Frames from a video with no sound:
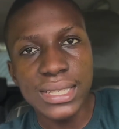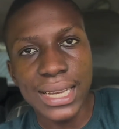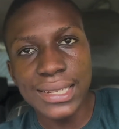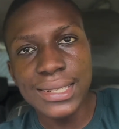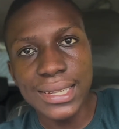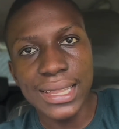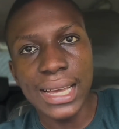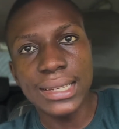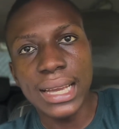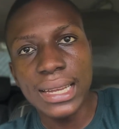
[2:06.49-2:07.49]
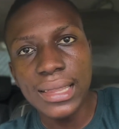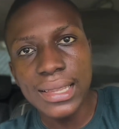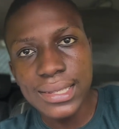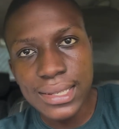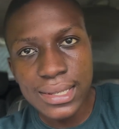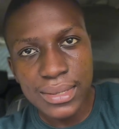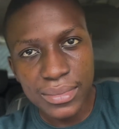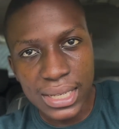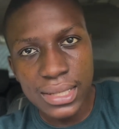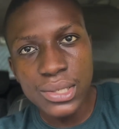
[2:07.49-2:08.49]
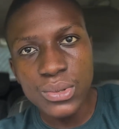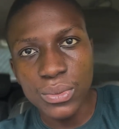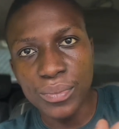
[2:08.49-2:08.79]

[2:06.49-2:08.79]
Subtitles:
just that another system needs to